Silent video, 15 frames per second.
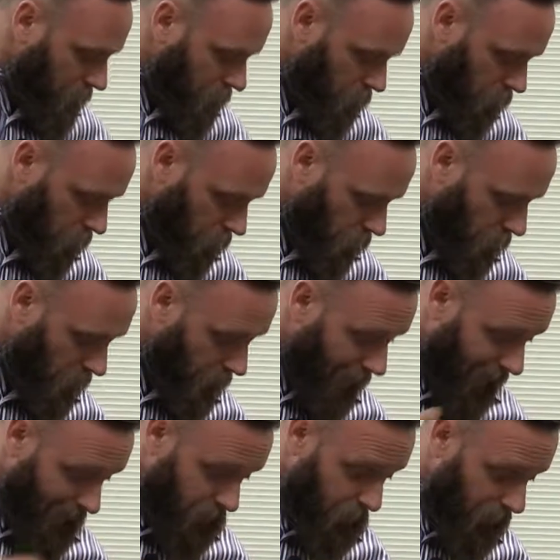So
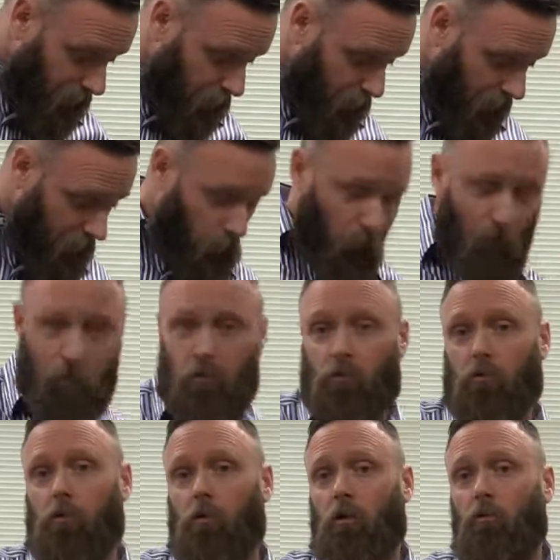that's been the big
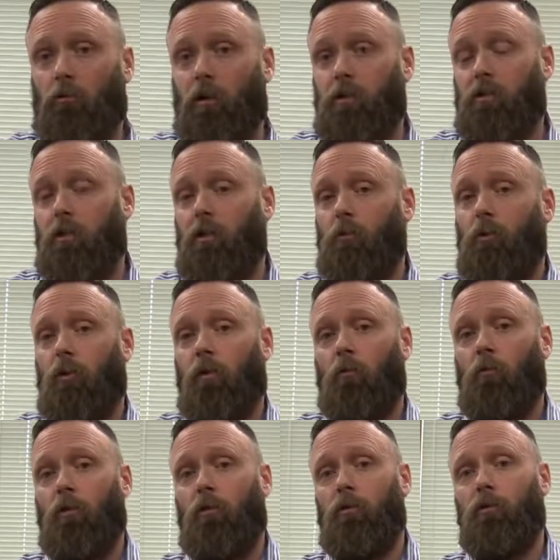question recently with
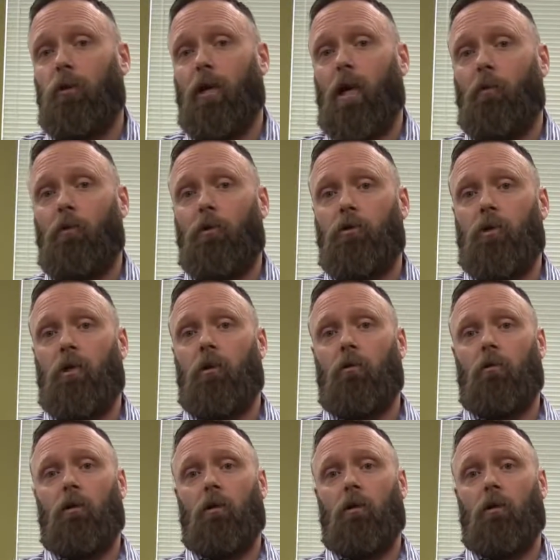the new cameras and